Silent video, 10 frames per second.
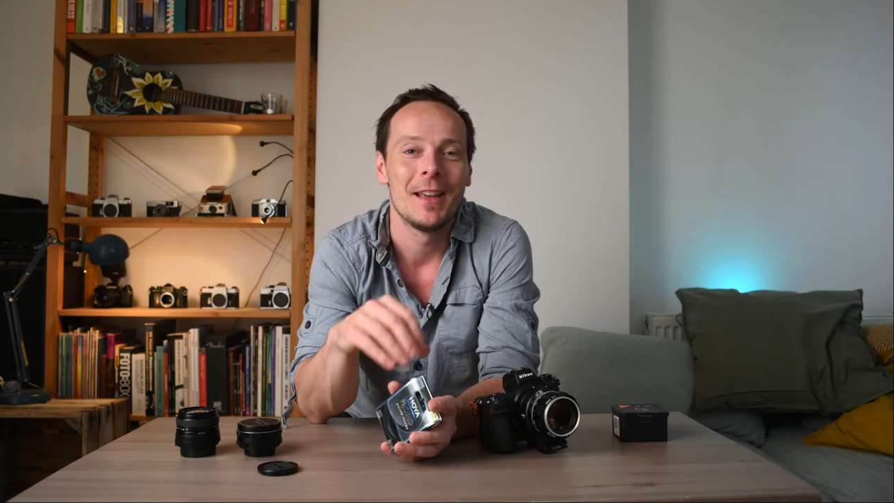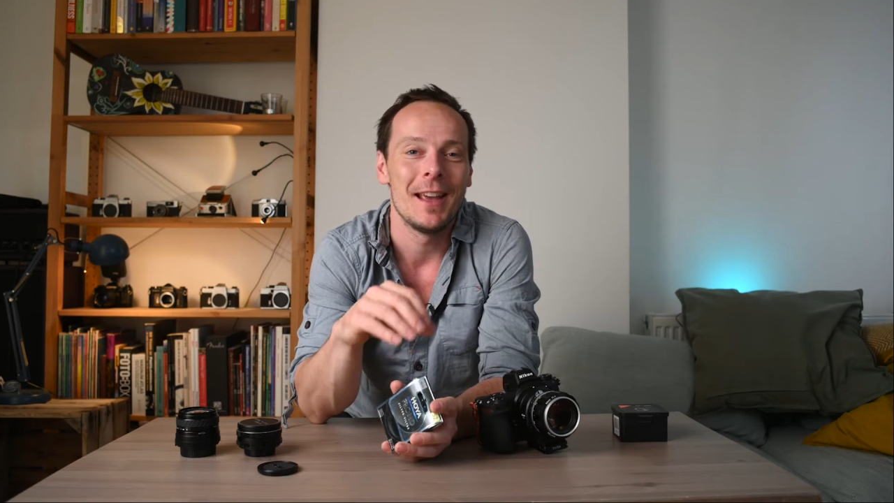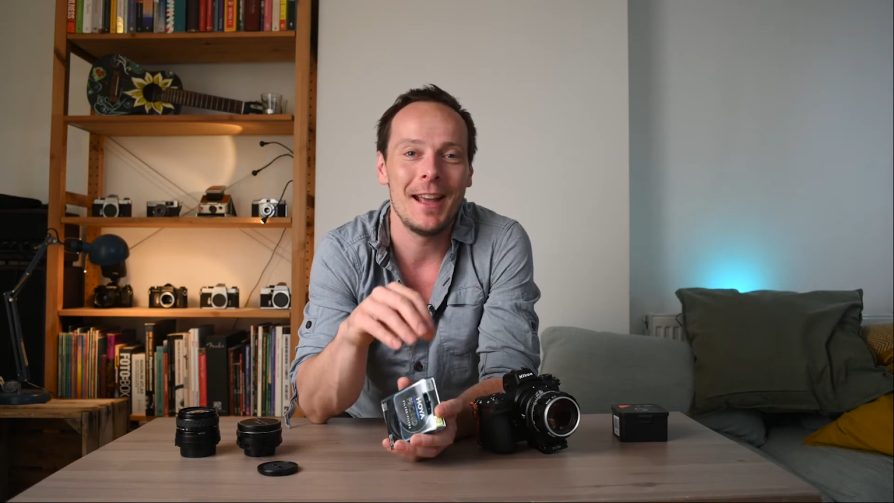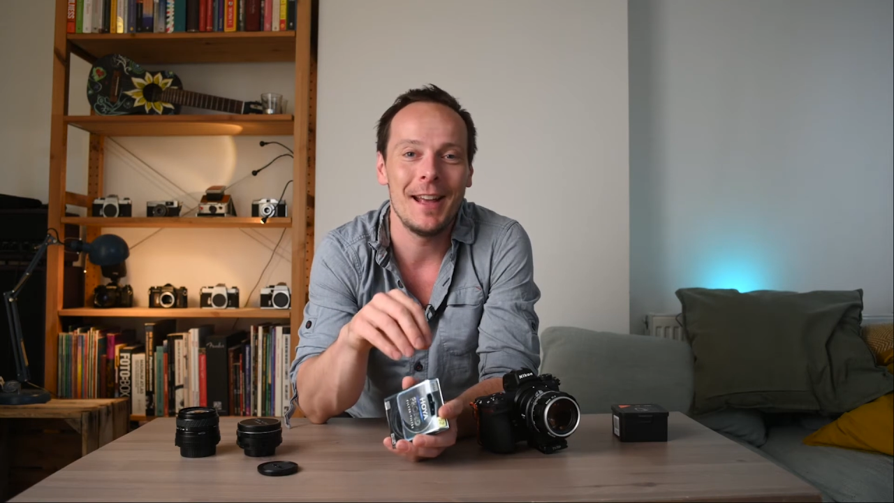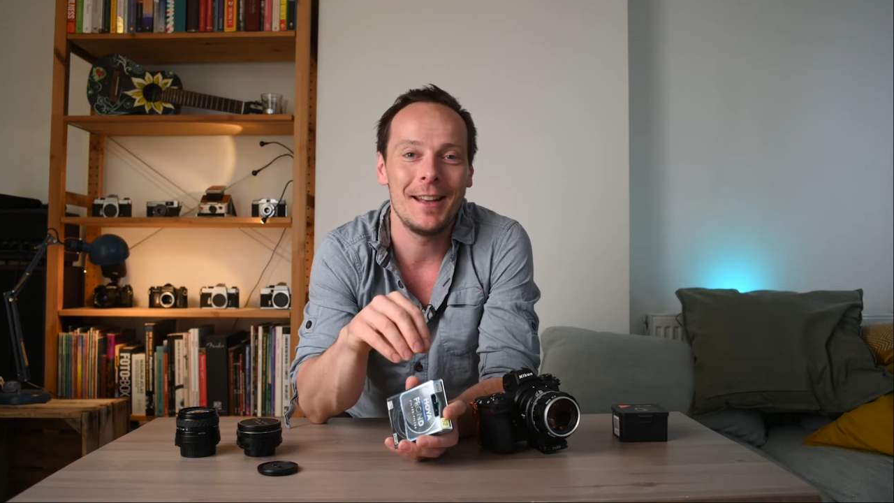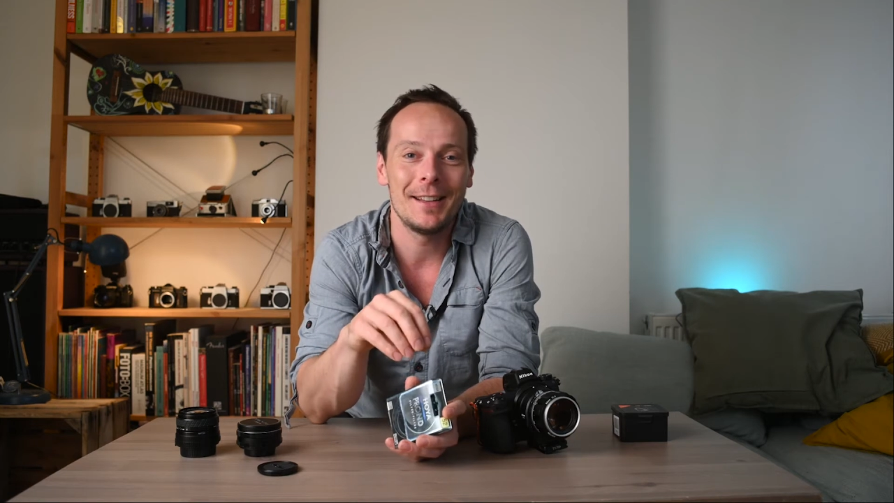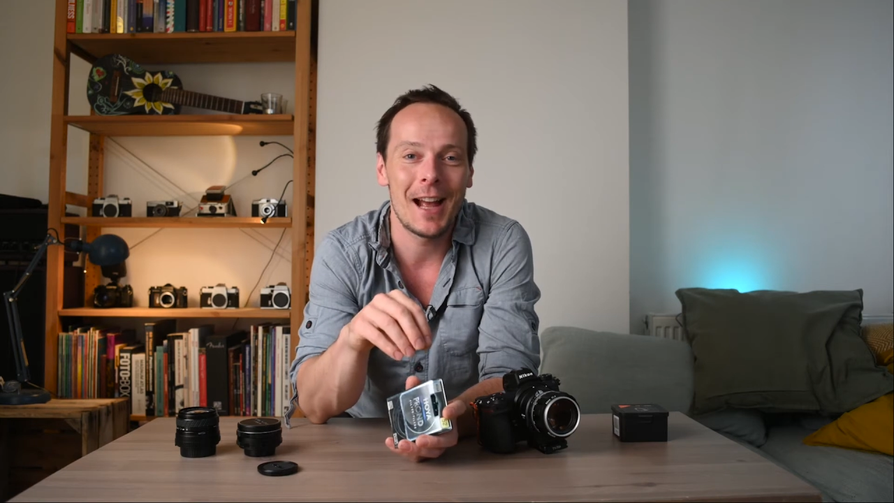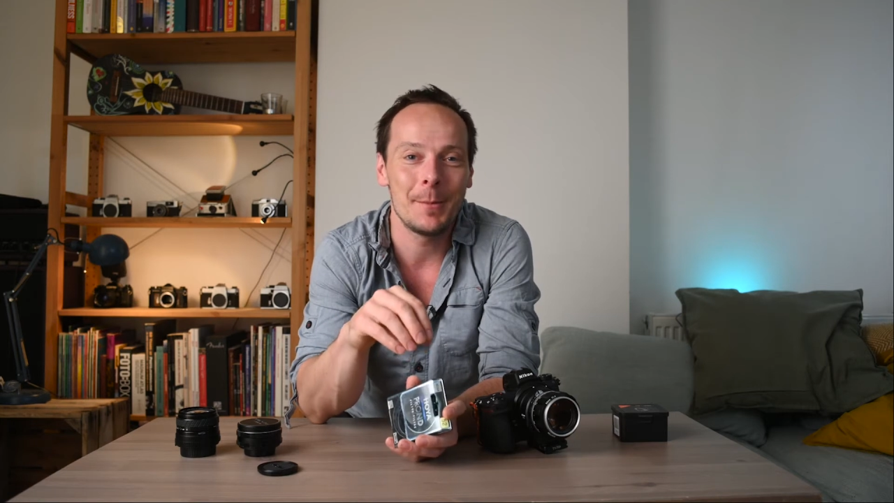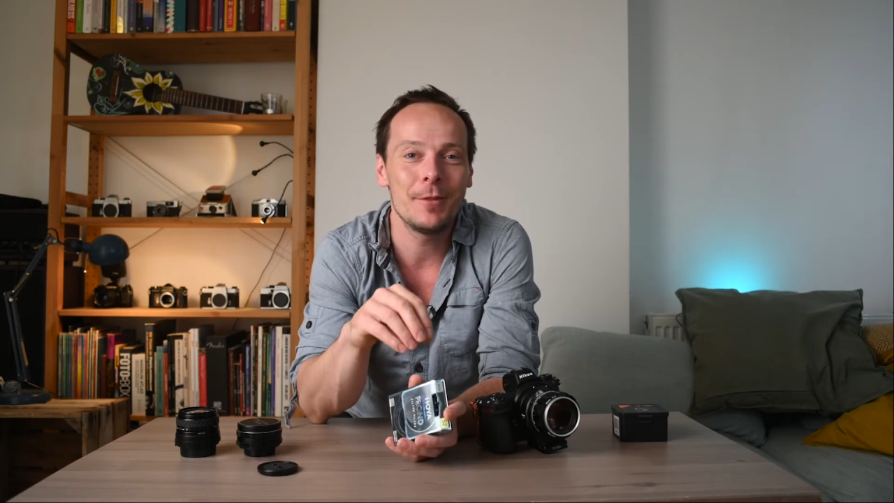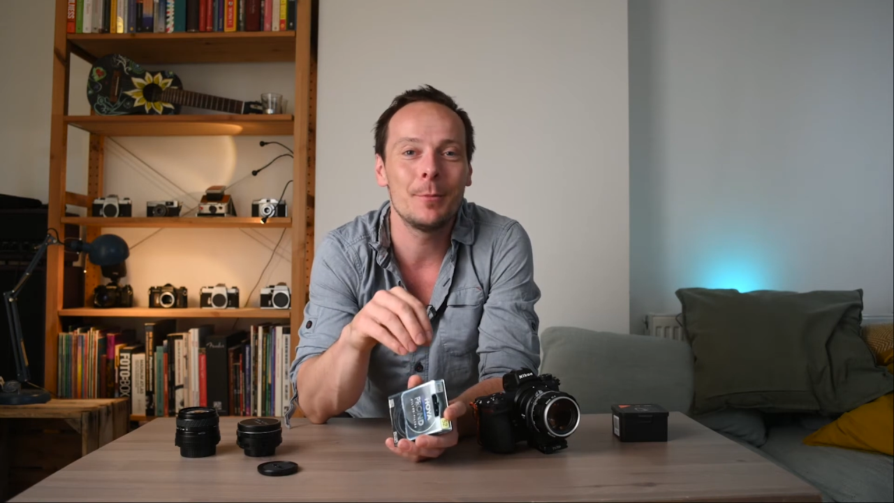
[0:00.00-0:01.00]
And
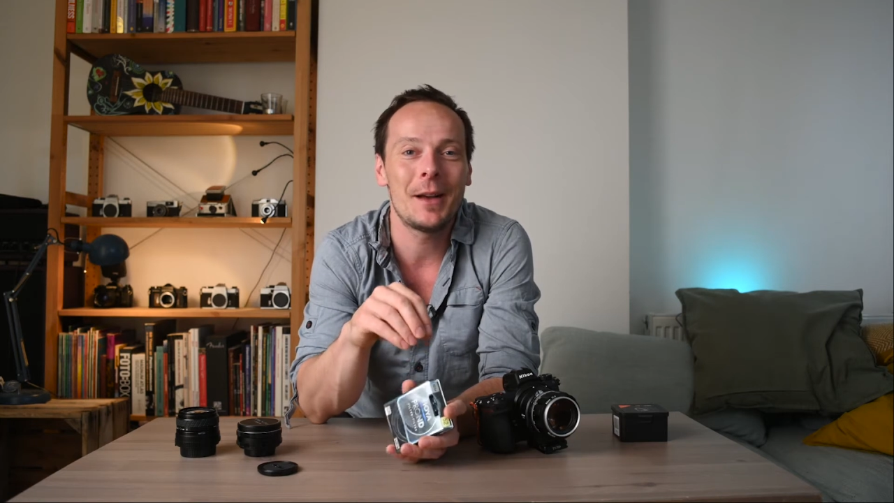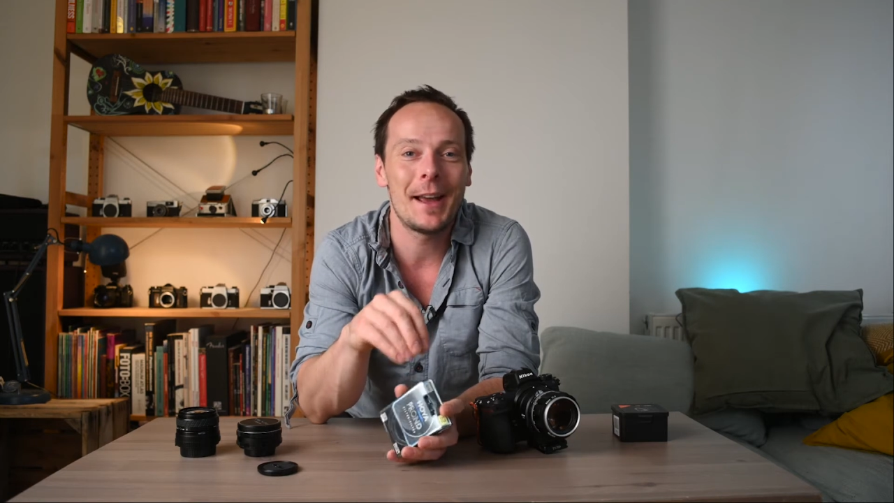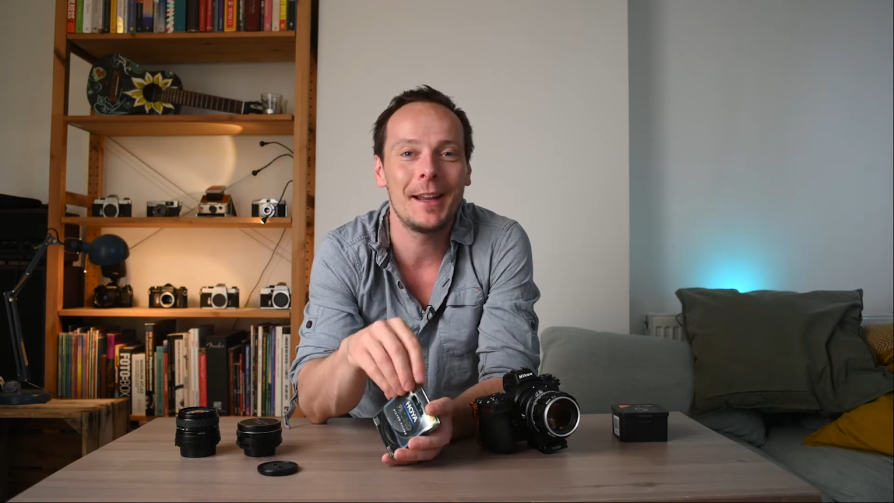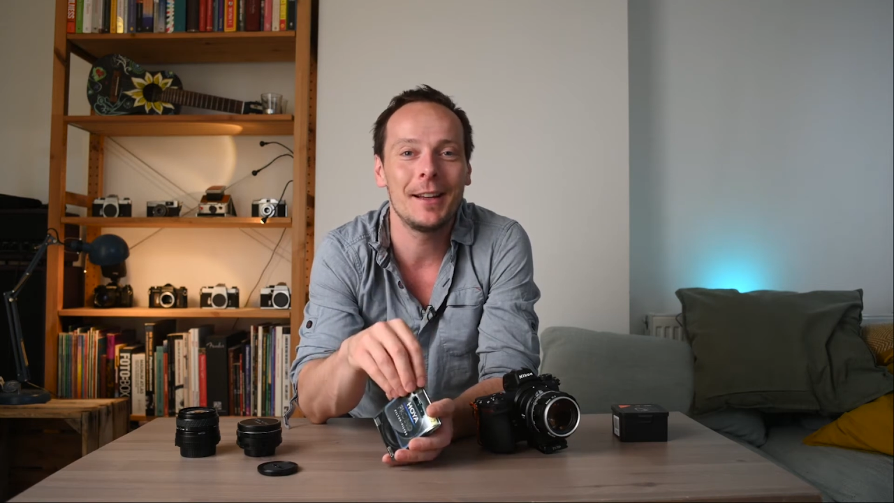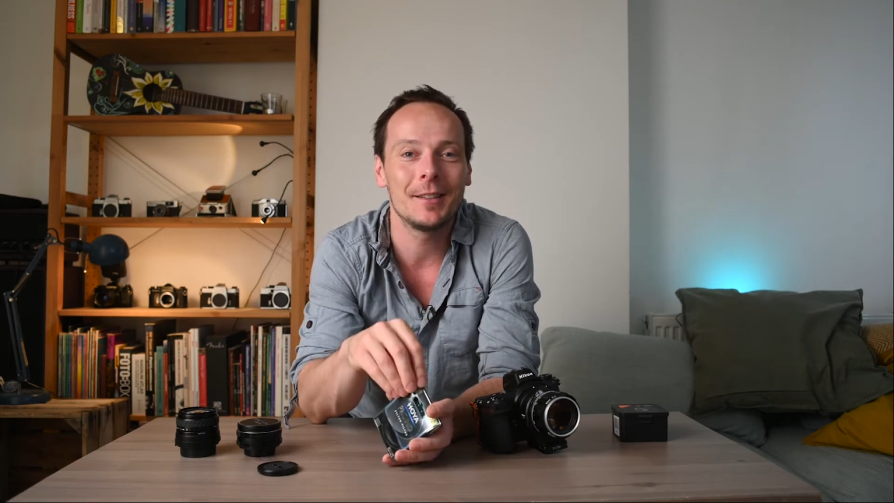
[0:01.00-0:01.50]
I'm even packing a